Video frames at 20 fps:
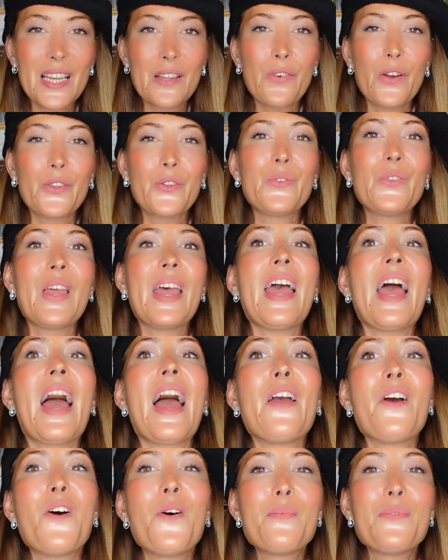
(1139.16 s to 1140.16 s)
it for today.
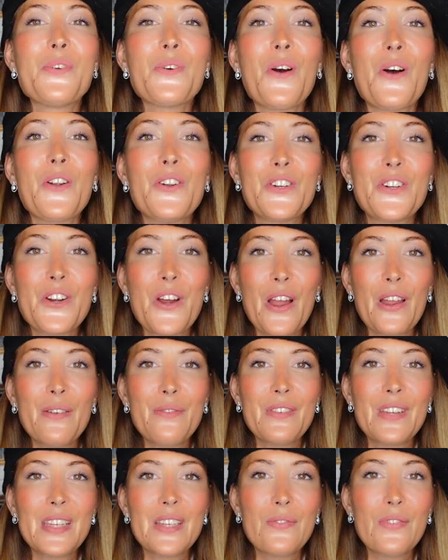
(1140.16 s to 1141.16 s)
I hope you
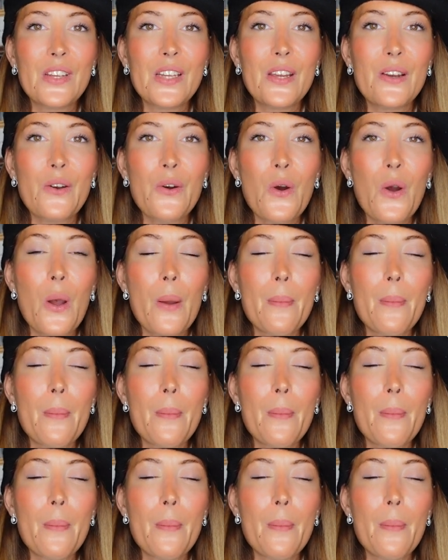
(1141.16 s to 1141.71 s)
enjoy this video